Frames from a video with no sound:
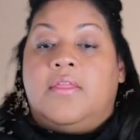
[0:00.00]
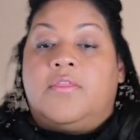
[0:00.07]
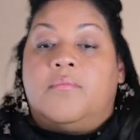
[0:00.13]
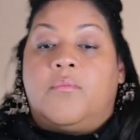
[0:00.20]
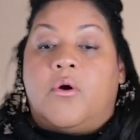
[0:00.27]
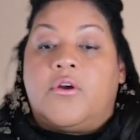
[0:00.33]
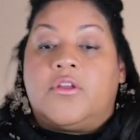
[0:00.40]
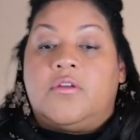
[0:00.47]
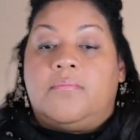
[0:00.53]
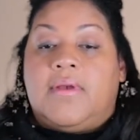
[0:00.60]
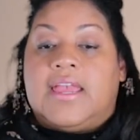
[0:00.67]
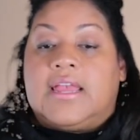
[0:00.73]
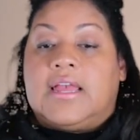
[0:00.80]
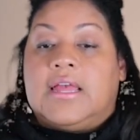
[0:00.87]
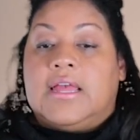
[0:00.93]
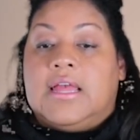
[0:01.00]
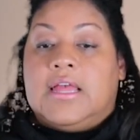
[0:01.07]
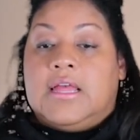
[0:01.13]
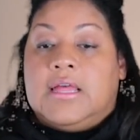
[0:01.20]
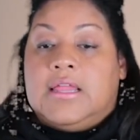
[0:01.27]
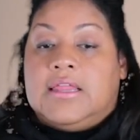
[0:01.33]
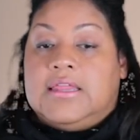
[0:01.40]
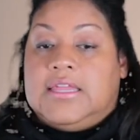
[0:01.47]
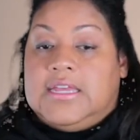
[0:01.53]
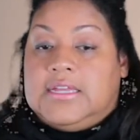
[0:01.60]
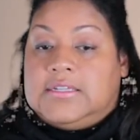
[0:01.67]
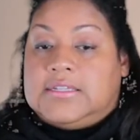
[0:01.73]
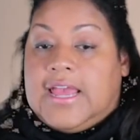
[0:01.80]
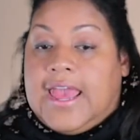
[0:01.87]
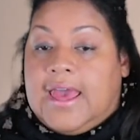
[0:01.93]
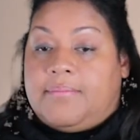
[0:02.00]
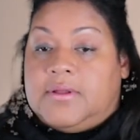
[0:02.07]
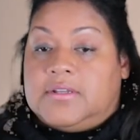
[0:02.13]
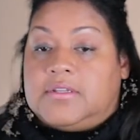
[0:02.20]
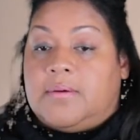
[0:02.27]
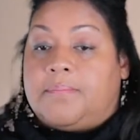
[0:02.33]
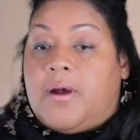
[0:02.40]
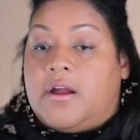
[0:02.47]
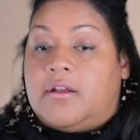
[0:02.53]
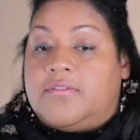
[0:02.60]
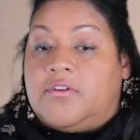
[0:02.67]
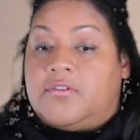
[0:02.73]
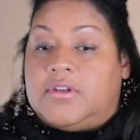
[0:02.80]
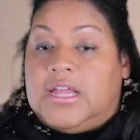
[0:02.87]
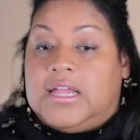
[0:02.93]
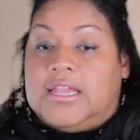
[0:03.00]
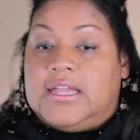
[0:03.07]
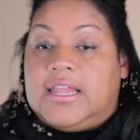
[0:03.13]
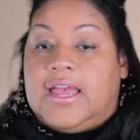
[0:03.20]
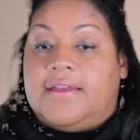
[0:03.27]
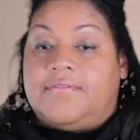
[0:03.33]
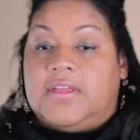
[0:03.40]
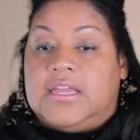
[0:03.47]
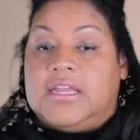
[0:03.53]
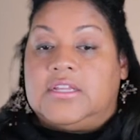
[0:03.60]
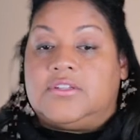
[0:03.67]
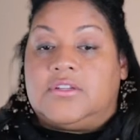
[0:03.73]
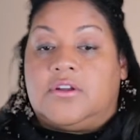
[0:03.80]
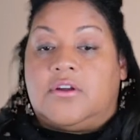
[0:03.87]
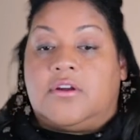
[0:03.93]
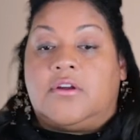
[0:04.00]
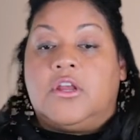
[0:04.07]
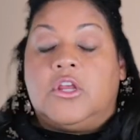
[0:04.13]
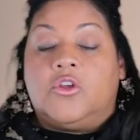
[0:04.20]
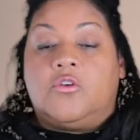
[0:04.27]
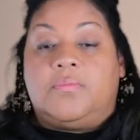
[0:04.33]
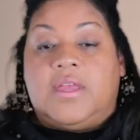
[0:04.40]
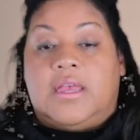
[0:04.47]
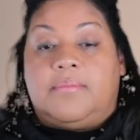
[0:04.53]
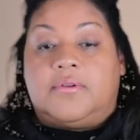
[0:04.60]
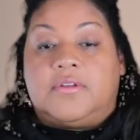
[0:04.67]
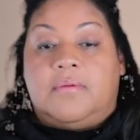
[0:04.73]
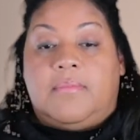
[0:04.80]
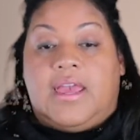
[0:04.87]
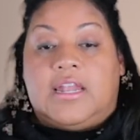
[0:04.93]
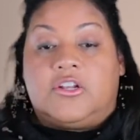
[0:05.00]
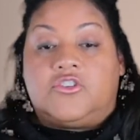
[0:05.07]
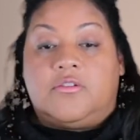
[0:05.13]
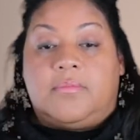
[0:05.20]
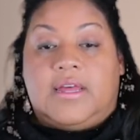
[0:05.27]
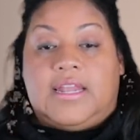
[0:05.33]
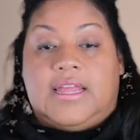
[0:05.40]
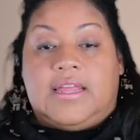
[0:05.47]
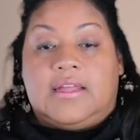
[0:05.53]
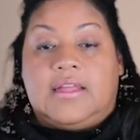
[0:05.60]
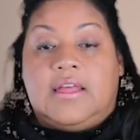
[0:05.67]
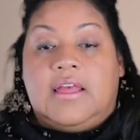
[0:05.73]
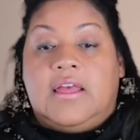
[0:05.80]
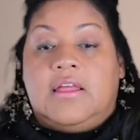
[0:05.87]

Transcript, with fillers: The more you make these habits part of your daily life, the easier you'll be able to manage your money.